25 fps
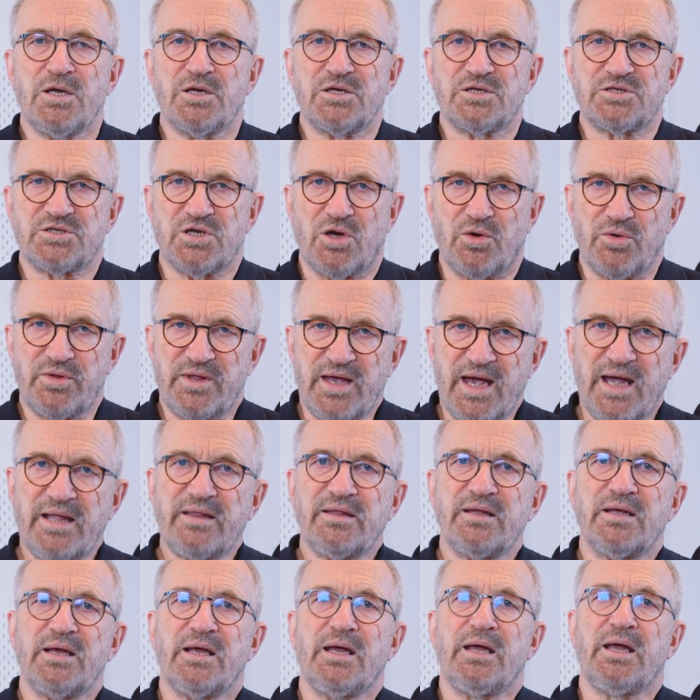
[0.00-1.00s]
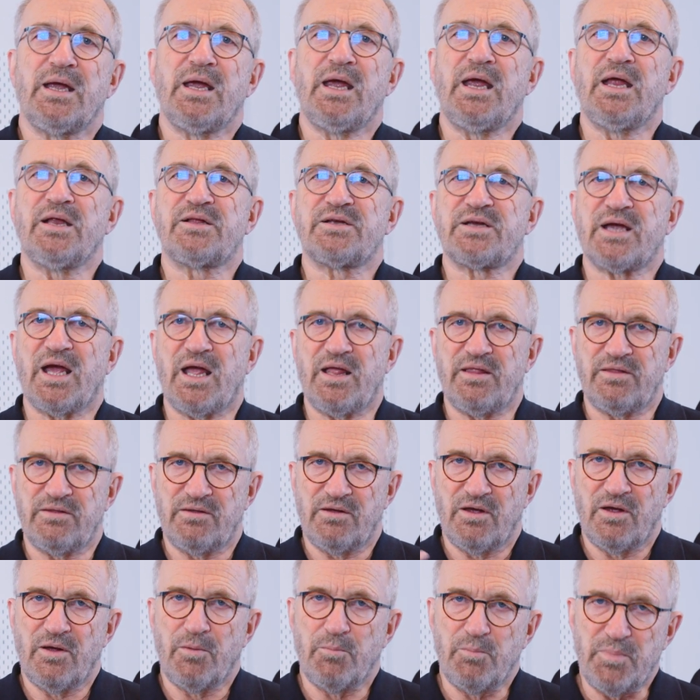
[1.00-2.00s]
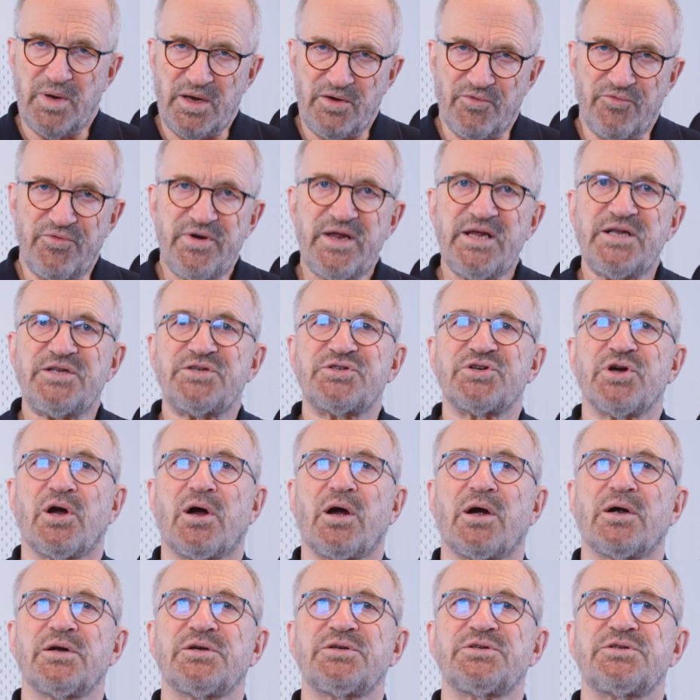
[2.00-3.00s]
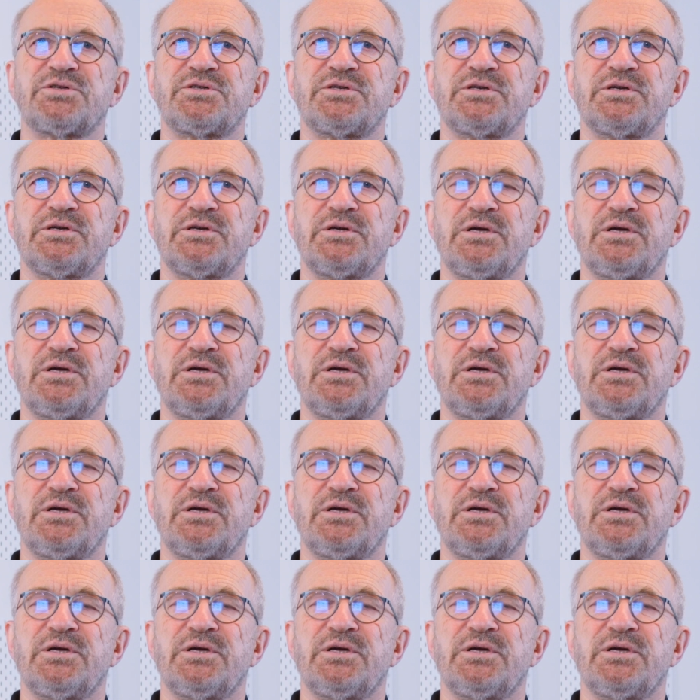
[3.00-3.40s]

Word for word: So then it can be recharged,